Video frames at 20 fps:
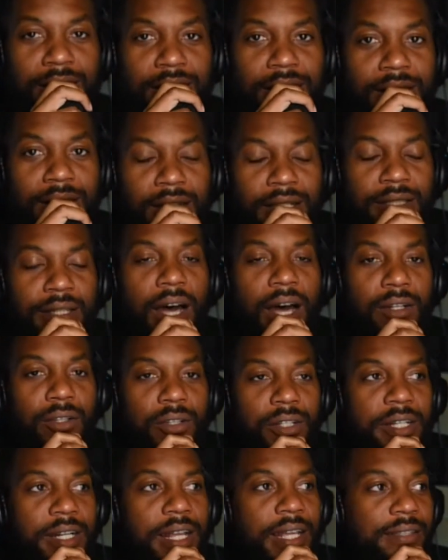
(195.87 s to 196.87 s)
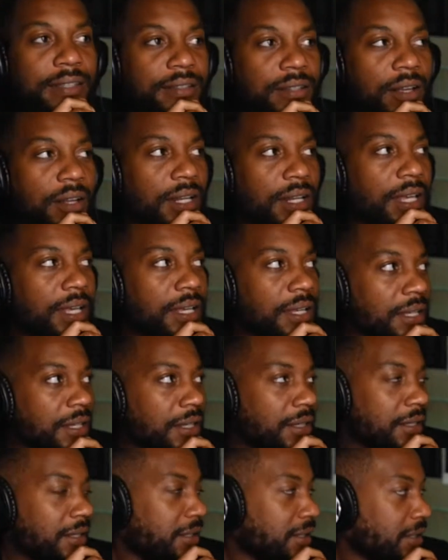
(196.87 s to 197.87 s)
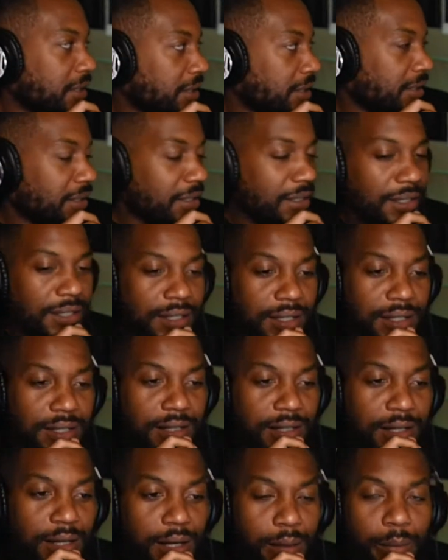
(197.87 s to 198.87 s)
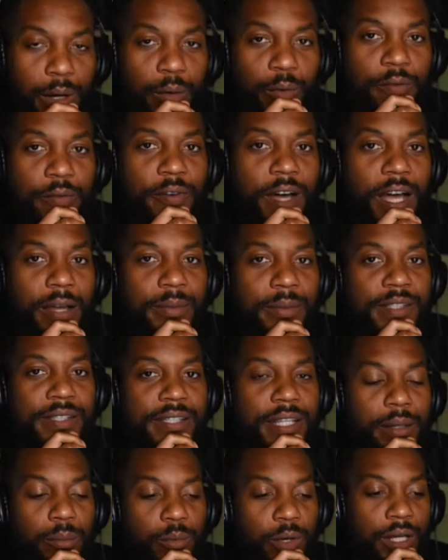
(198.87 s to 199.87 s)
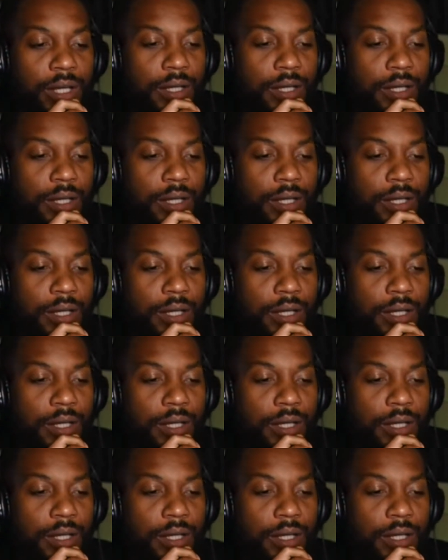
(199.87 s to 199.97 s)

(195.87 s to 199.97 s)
Donald, it ain't Sunday, but we vibe and see him with.